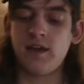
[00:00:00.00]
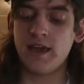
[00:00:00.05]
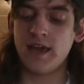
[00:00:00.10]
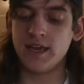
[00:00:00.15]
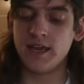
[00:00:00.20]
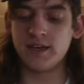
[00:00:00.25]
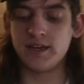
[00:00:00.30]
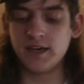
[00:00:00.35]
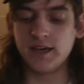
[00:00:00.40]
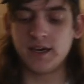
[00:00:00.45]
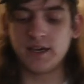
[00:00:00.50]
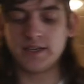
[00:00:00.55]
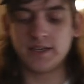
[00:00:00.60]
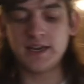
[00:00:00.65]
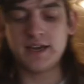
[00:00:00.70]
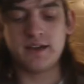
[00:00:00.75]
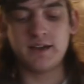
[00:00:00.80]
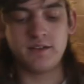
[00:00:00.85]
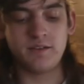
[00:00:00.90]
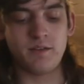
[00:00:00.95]
And
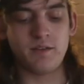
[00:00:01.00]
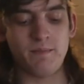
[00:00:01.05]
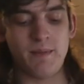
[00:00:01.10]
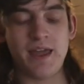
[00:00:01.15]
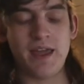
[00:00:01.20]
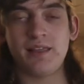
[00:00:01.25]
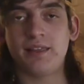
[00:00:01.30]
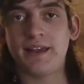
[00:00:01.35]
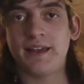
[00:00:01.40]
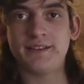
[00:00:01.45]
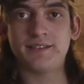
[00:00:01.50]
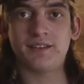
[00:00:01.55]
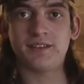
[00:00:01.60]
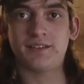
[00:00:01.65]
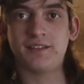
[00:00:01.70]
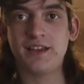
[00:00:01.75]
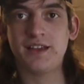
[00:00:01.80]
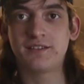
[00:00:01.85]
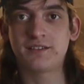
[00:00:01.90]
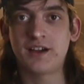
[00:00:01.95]
yeah, the main lens that
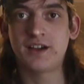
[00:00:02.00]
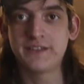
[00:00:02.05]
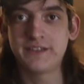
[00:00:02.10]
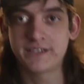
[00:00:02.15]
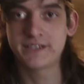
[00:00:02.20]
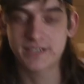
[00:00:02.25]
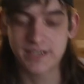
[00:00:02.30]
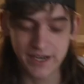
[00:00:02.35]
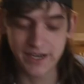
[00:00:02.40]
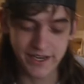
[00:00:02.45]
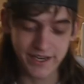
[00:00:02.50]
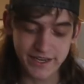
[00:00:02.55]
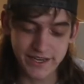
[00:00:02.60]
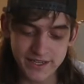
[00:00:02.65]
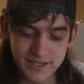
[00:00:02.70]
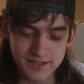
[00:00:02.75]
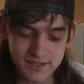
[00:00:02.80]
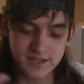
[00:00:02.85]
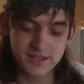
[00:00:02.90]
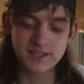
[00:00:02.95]
stays on this guy
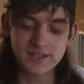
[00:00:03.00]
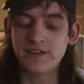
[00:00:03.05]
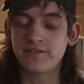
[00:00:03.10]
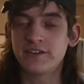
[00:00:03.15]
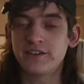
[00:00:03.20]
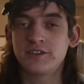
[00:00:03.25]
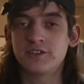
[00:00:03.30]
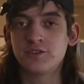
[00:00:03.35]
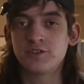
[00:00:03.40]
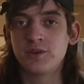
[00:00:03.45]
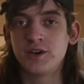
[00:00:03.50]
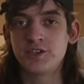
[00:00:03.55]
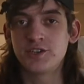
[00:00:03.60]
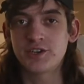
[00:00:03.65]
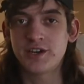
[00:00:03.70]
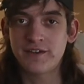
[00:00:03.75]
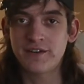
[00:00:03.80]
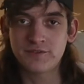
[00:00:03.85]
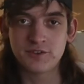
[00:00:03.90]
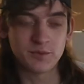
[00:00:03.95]
is the 70 to
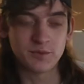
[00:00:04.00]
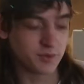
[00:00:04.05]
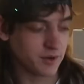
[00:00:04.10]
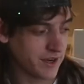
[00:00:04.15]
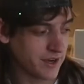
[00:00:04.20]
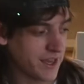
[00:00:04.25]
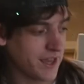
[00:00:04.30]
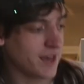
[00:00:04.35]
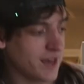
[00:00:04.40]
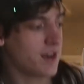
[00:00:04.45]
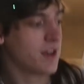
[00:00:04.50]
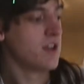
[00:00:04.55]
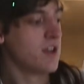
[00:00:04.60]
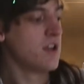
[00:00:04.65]
200 f2.8